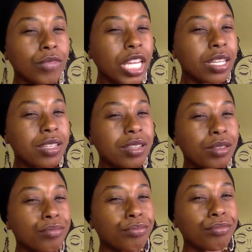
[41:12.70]
It isn't.
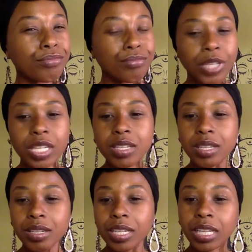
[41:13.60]
It
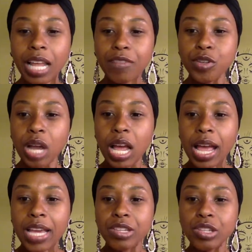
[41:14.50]
isn't. And a lot of you
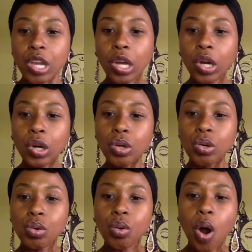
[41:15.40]
guys
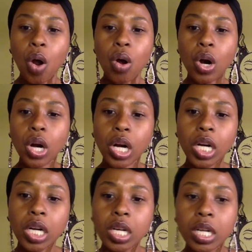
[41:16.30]
who
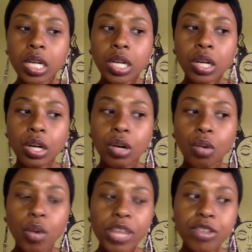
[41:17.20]
are
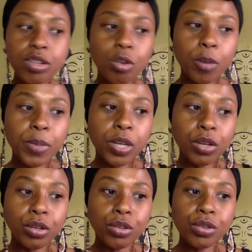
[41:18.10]
with
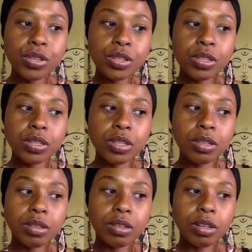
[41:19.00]
Scorpios
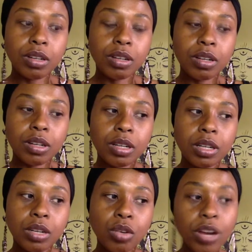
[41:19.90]

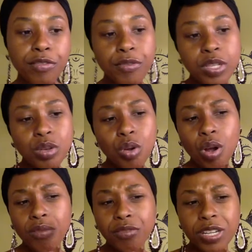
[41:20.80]
or have
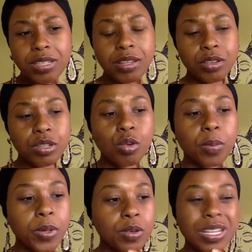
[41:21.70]
so-called friends that are
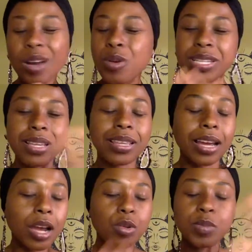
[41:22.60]
Scorpios, and I always say
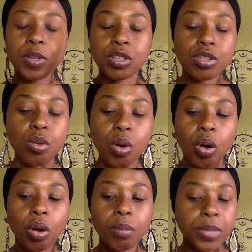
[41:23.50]
that. I always put the
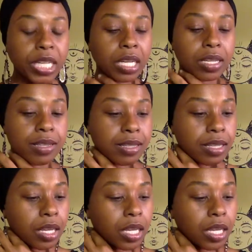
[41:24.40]
so-called because